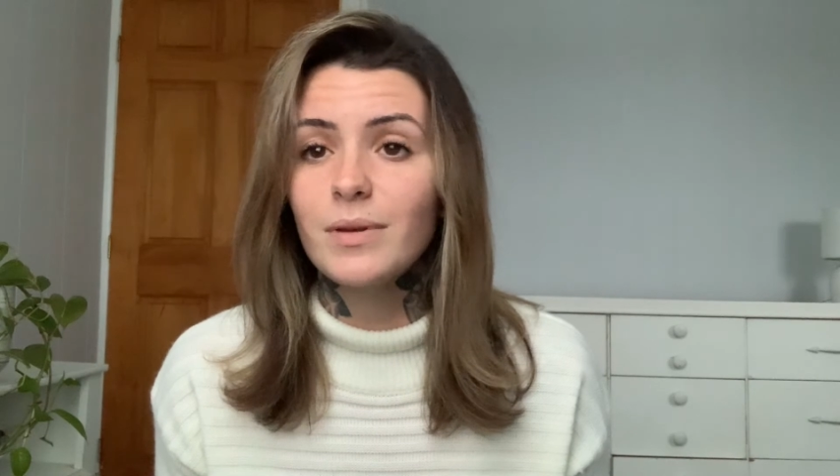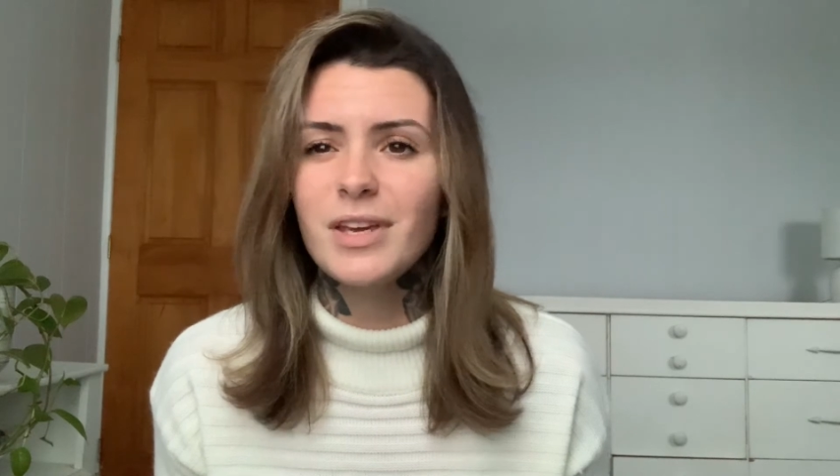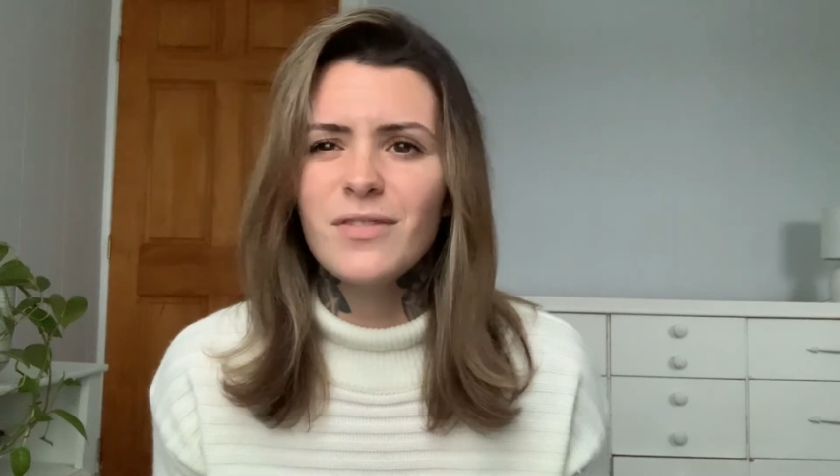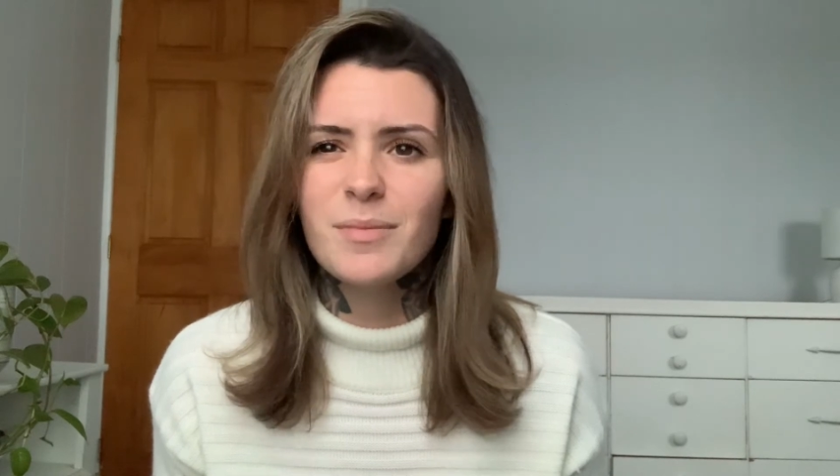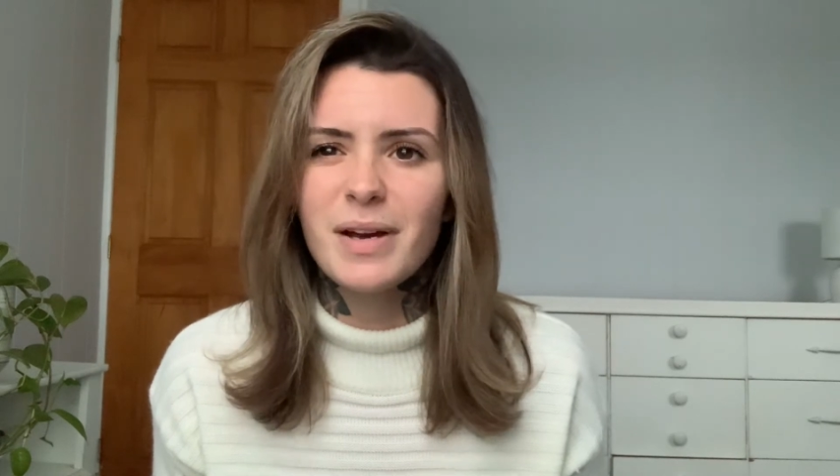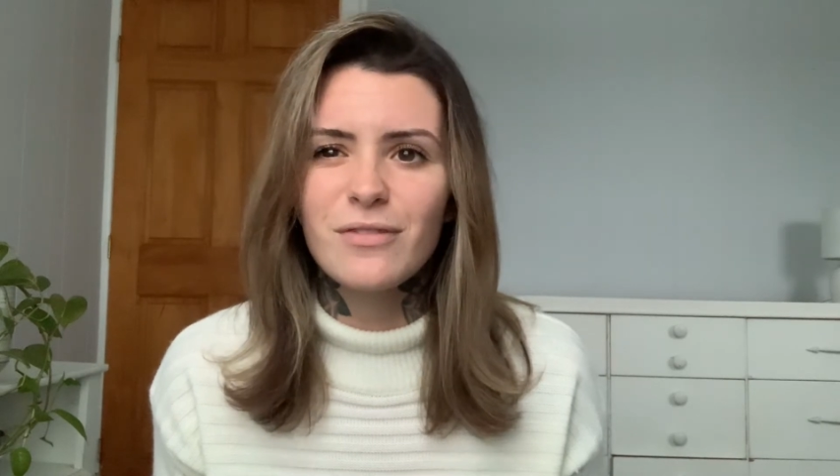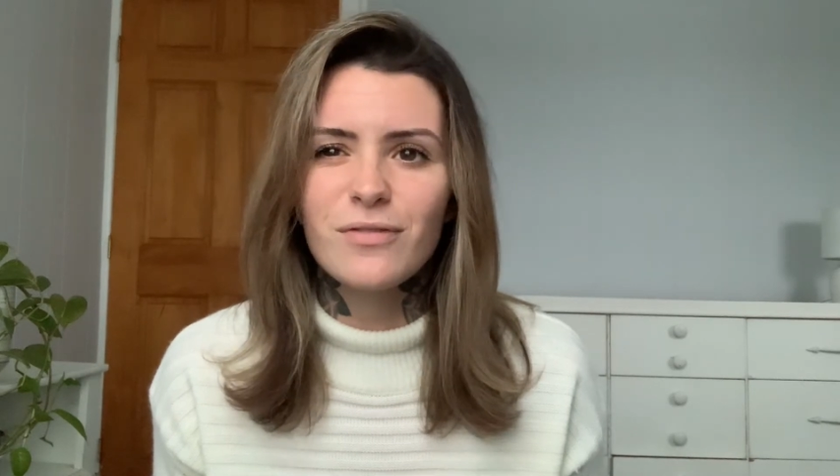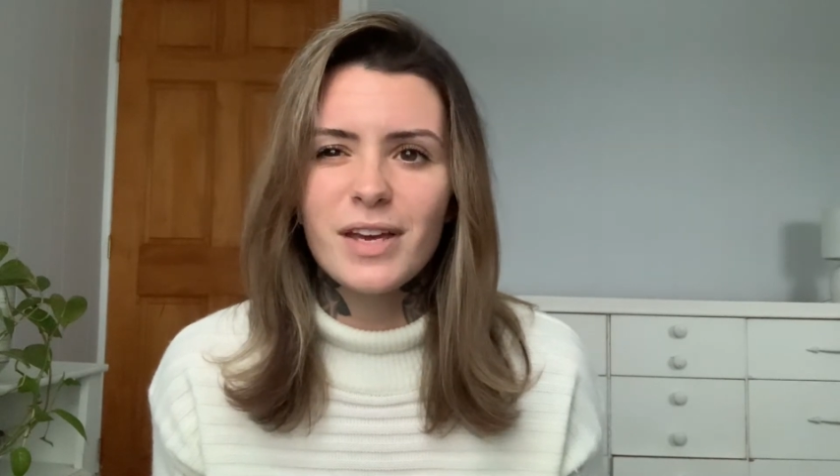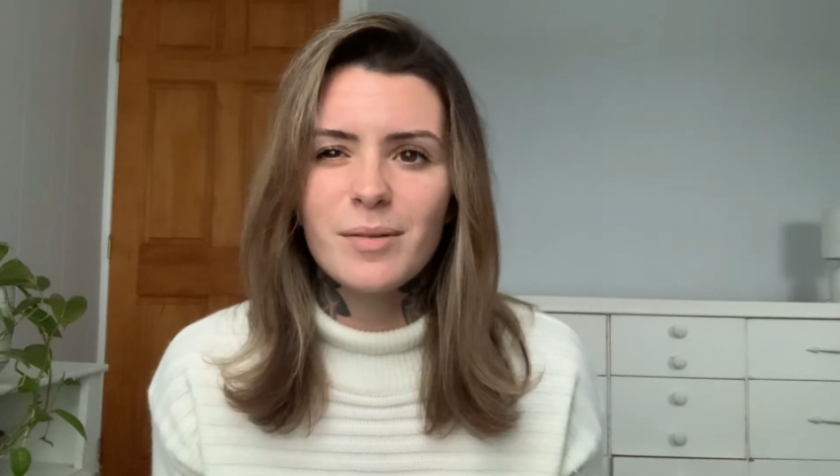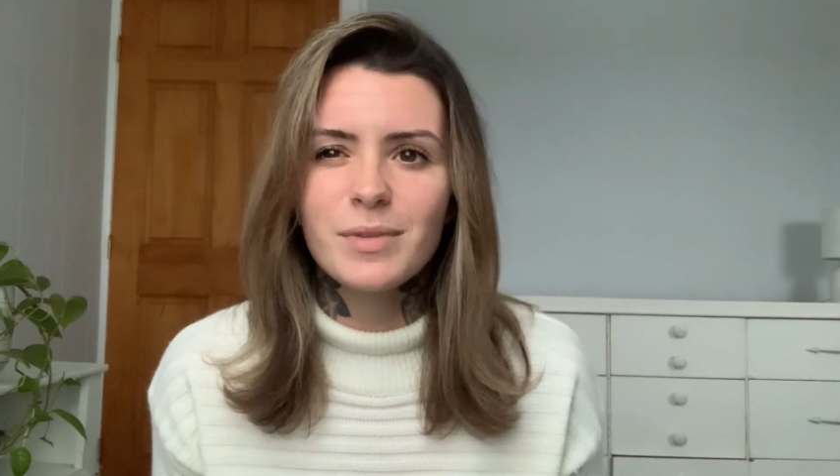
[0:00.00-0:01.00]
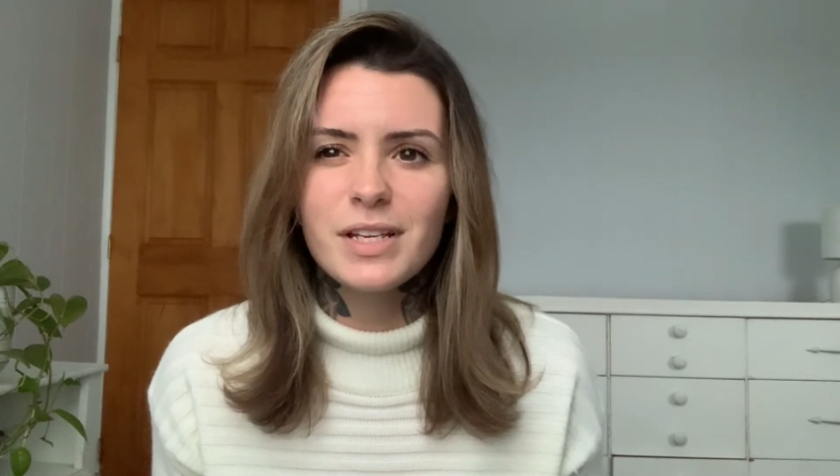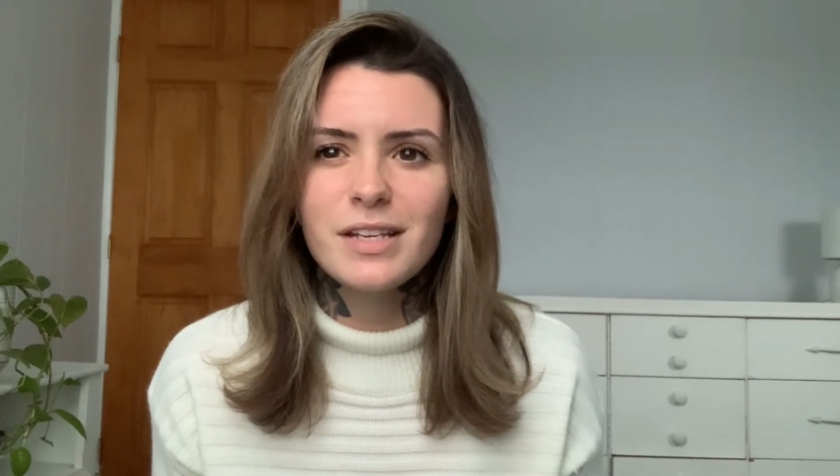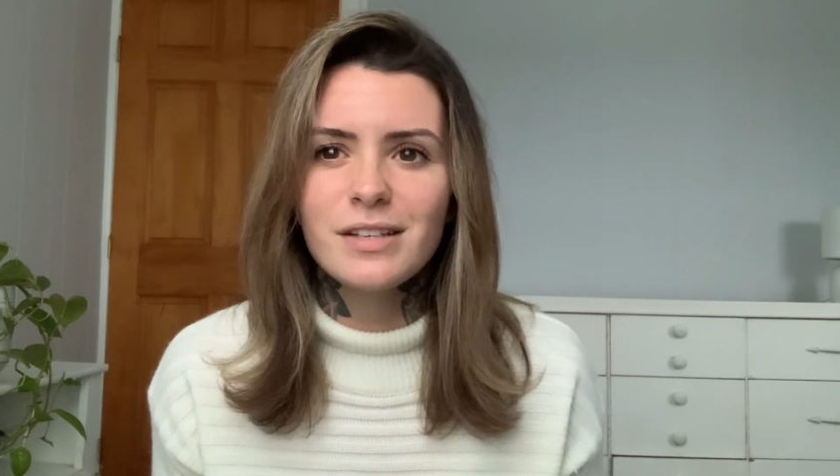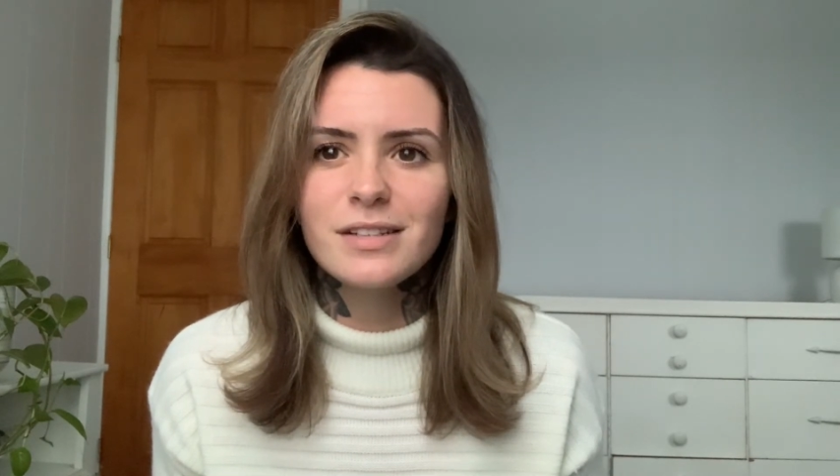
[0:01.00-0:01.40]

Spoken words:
even my family,